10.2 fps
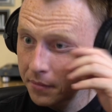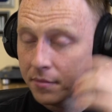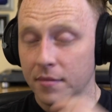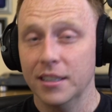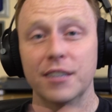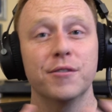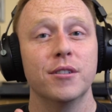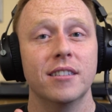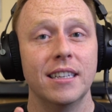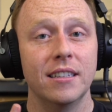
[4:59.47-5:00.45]
The
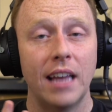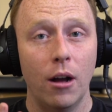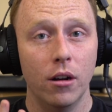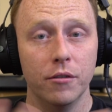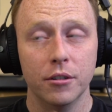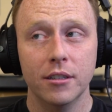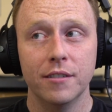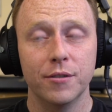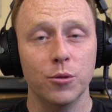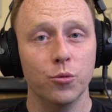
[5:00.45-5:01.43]
difference is, however,
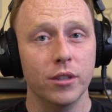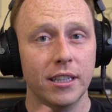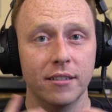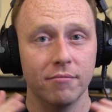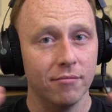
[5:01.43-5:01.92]
if you really